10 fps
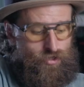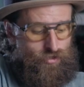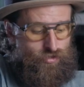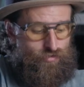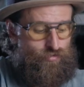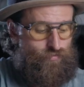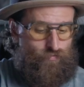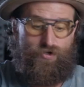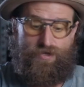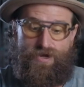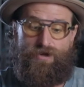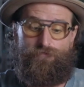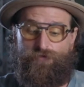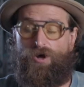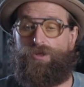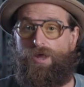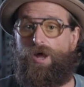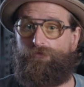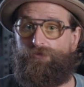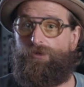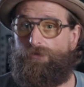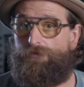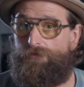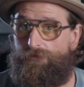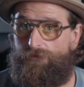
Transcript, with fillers: You would have a lot of clothes.